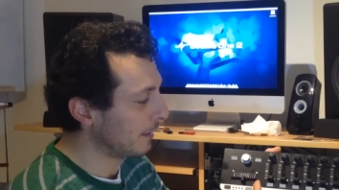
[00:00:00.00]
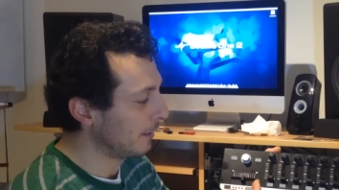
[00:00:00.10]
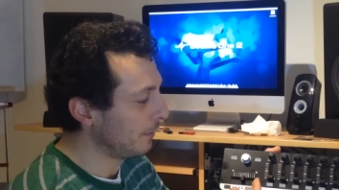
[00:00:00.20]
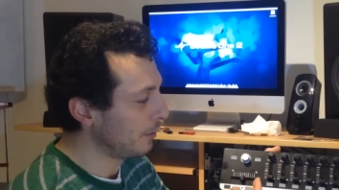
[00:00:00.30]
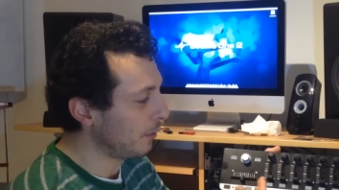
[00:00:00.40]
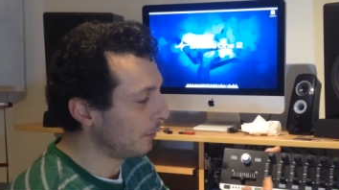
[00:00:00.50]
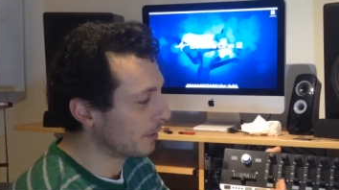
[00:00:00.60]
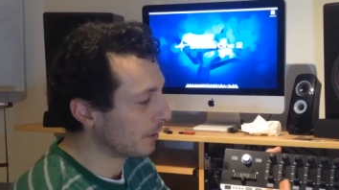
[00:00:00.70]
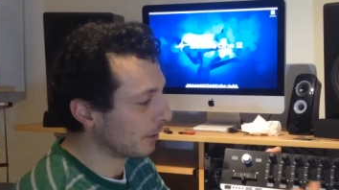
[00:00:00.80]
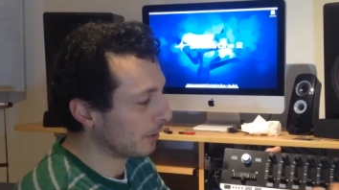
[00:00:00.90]
even though
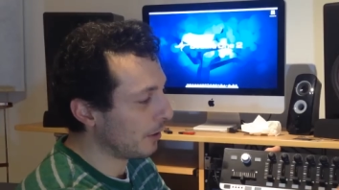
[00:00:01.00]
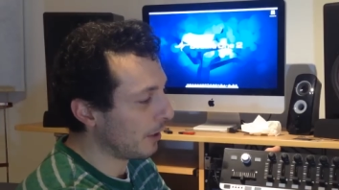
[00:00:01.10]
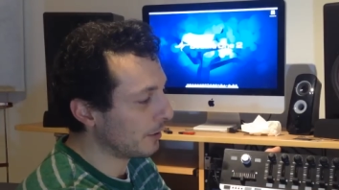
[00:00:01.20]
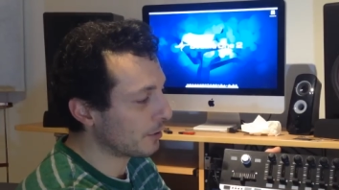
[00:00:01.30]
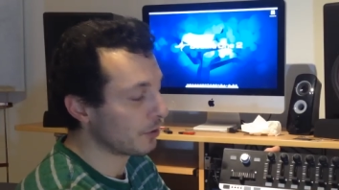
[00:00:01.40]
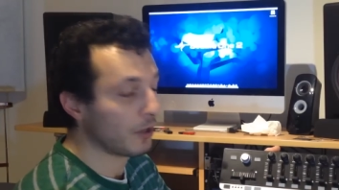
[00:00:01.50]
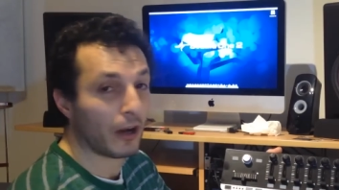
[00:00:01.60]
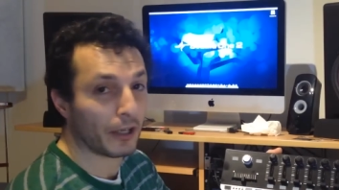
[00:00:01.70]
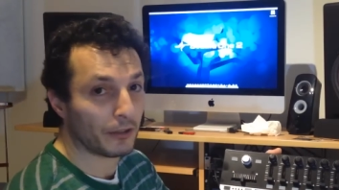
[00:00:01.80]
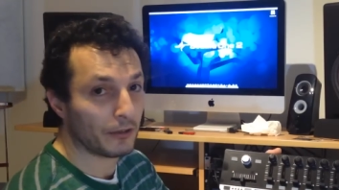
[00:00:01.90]
it's got 9
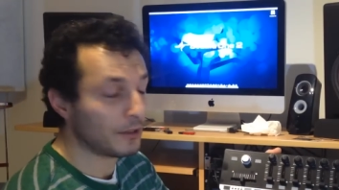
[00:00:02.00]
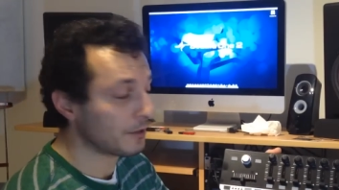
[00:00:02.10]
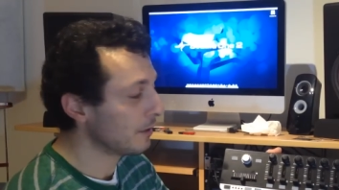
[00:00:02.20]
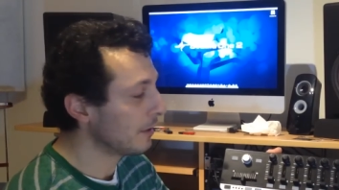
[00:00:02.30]
sliders,